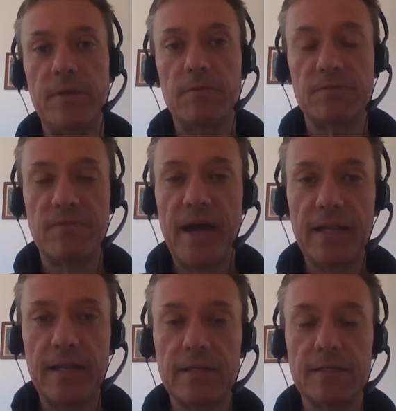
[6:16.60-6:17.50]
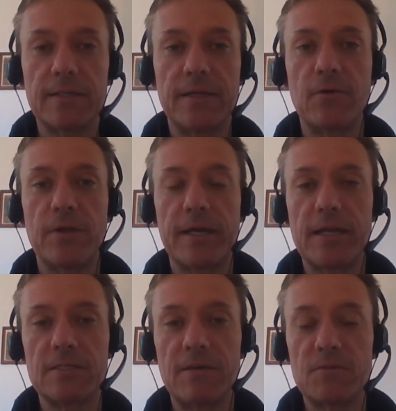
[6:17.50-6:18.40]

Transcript: he was violent and all that kind of stuff.